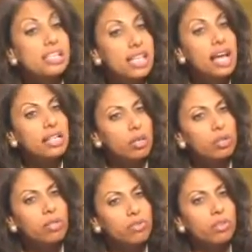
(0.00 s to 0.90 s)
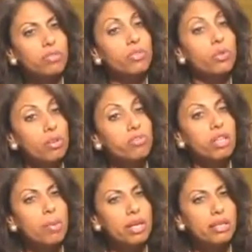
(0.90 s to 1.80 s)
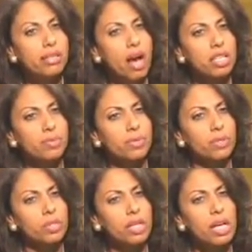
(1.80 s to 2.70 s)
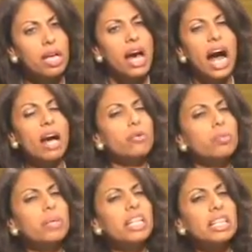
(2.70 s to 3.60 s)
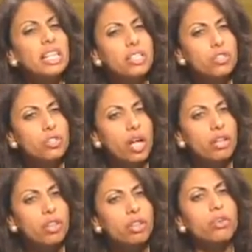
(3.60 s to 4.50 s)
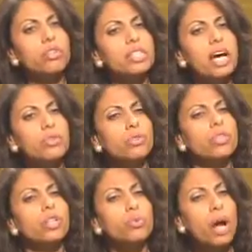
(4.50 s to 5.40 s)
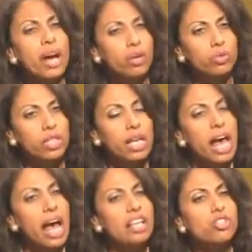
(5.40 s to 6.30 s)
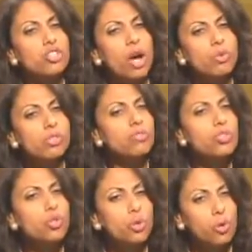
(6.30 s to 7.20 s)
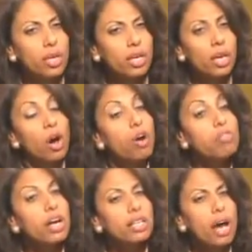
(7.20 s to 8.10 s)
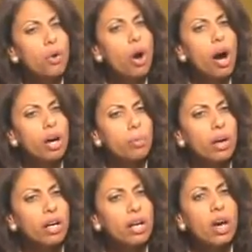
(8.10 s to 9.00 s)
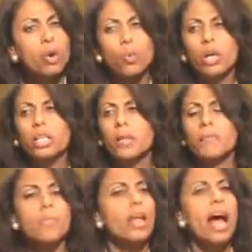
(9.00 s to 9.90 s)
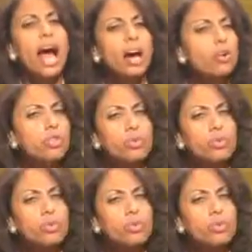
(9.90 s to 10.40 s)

standing on the 4th floor of a Lebanese hospital, I will be lynched and thrown down to the ground as shouts of joy of Allahu Akbar will echo